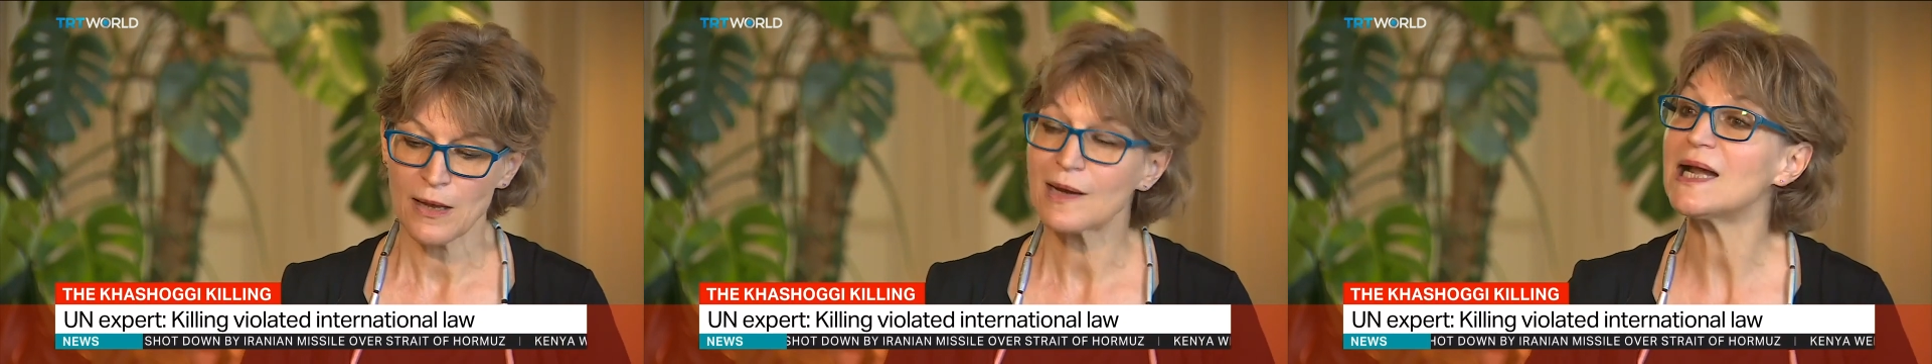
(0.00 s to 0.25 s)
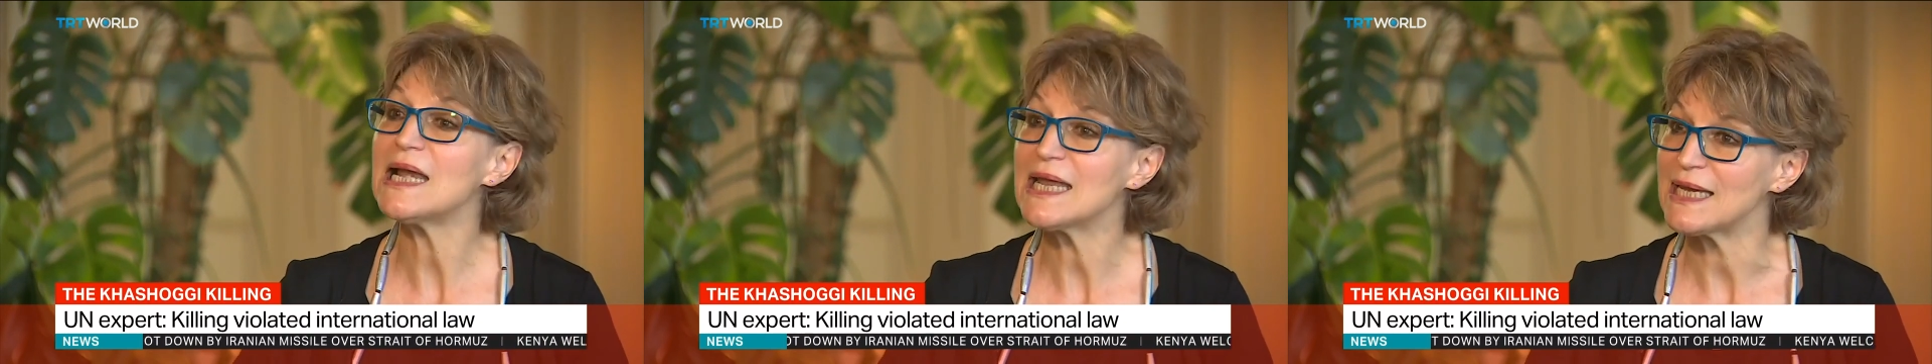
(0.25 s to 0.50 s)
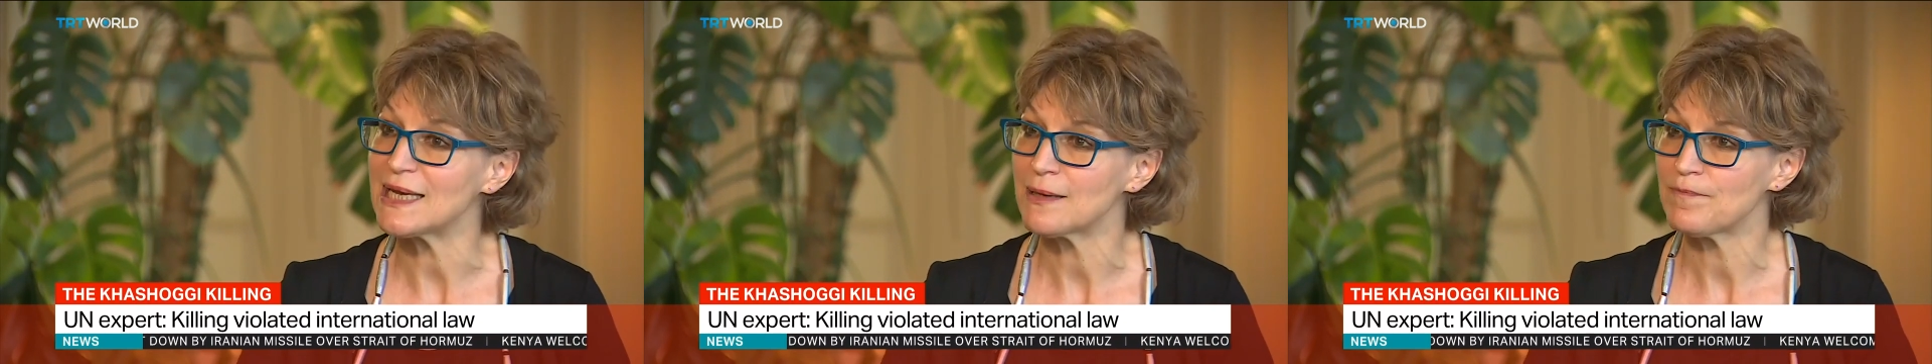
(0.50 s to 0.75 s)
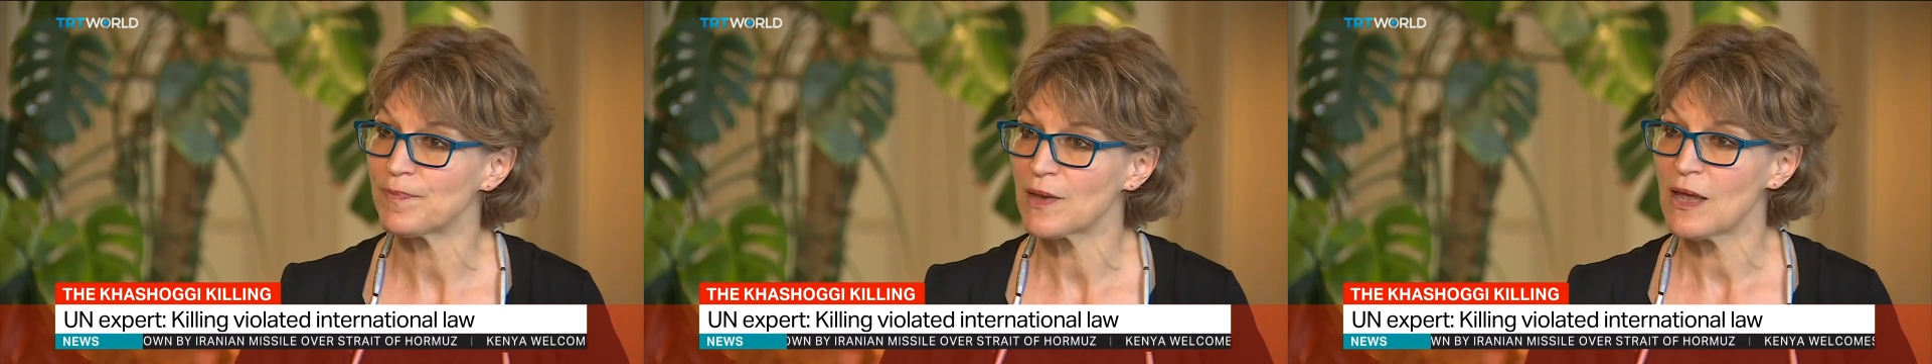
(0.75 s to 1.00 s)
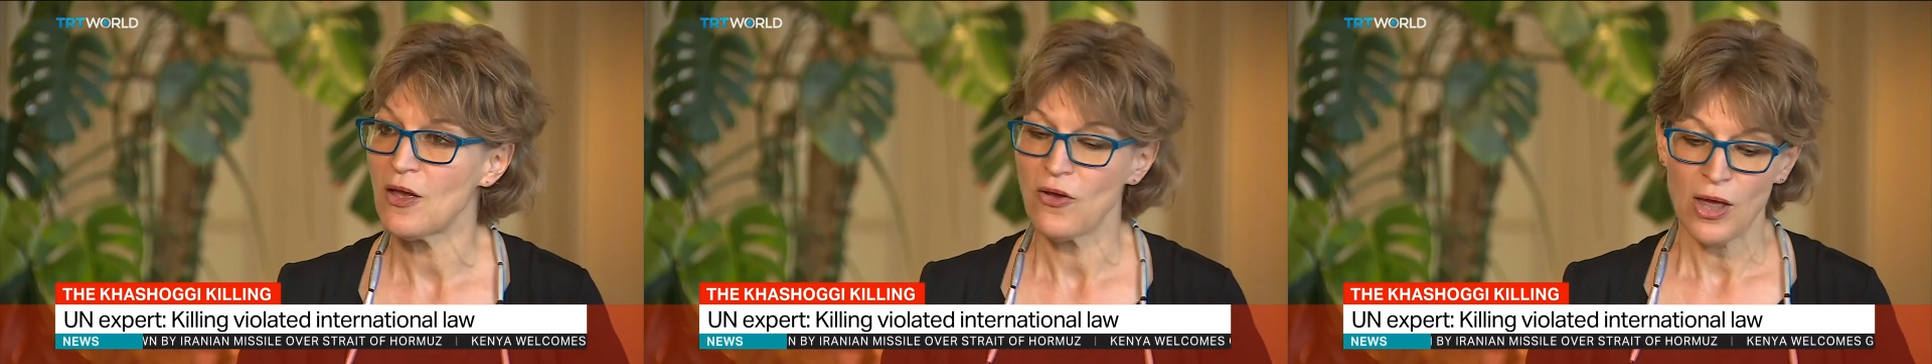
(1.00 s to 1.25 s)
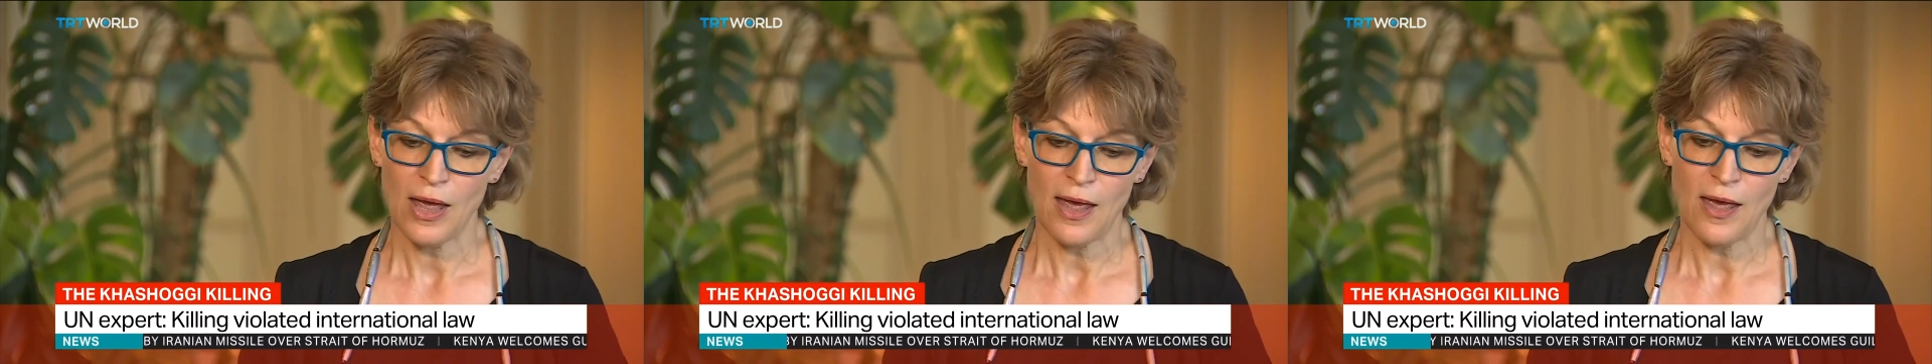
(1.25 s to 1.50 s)
clean,
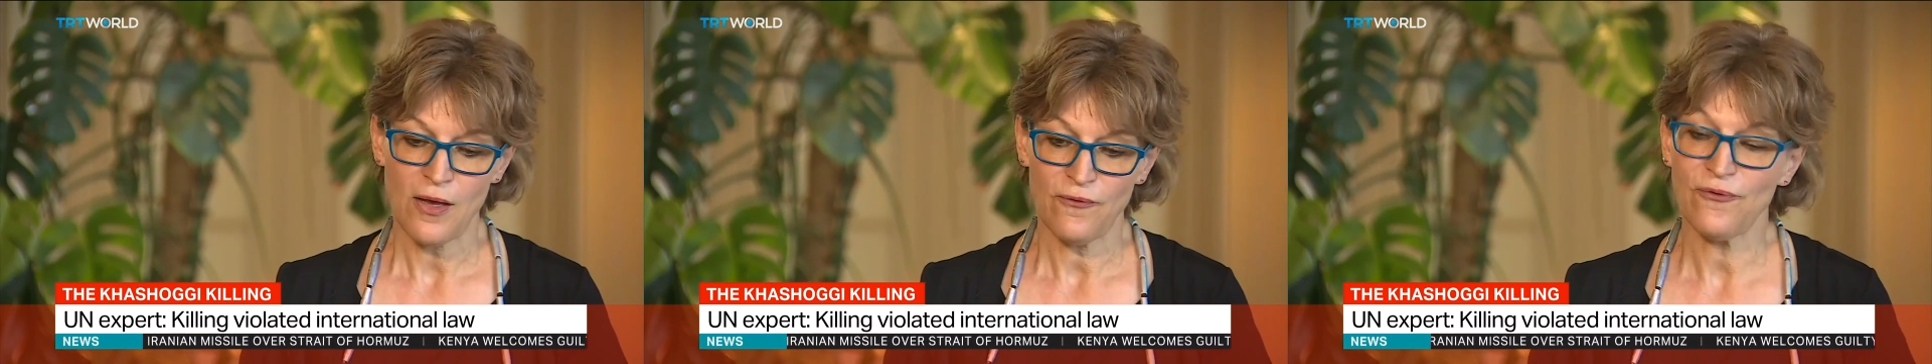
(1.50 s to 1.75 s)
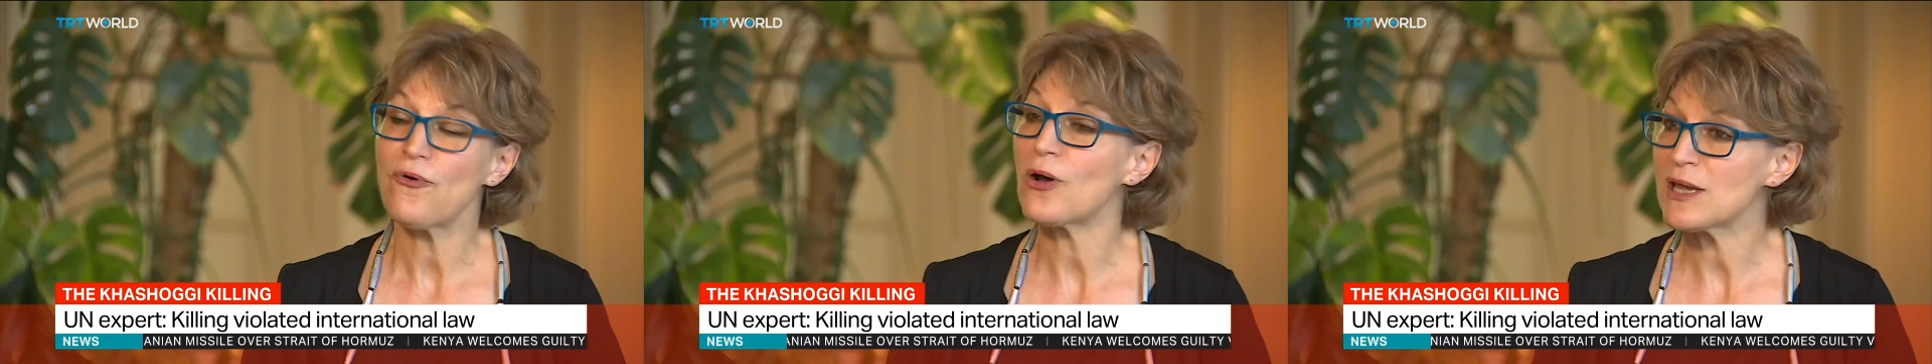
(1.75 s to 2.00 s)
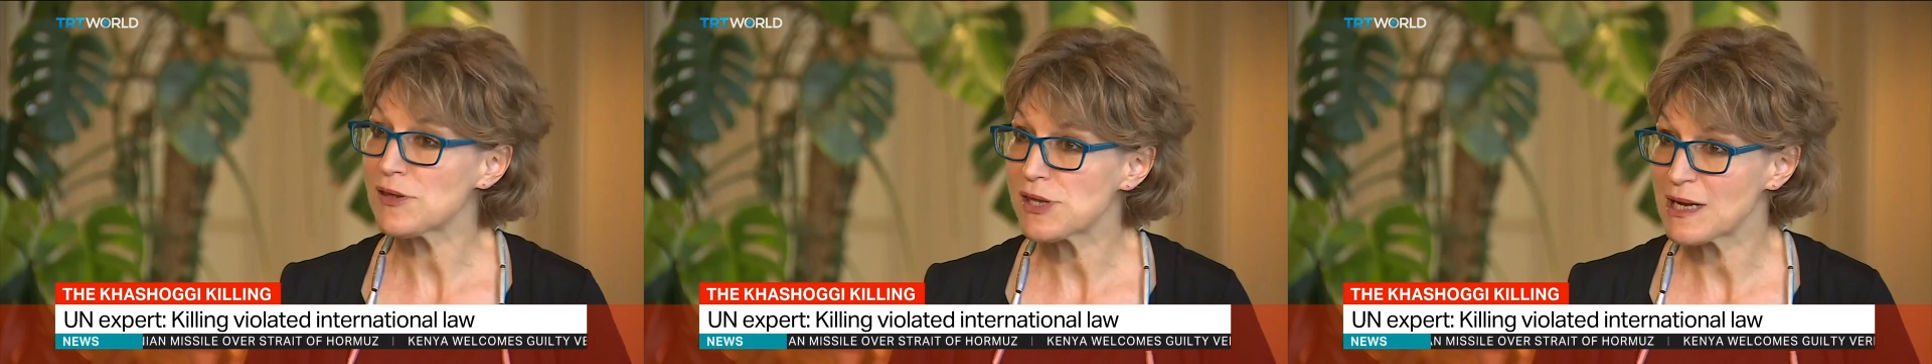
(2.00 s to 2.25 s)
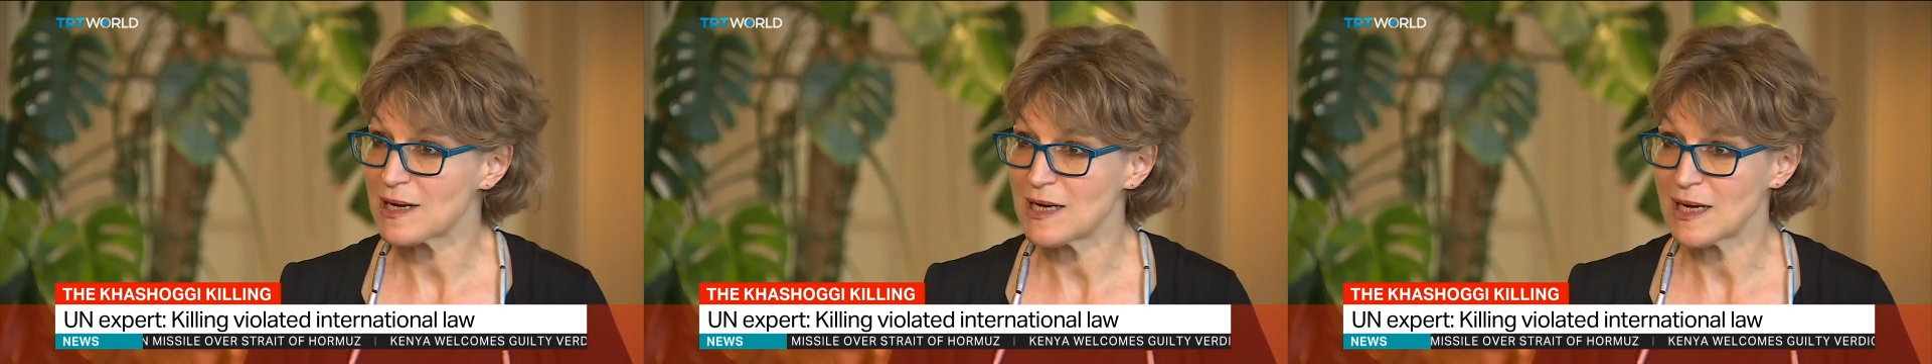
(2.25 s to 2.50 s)
forensically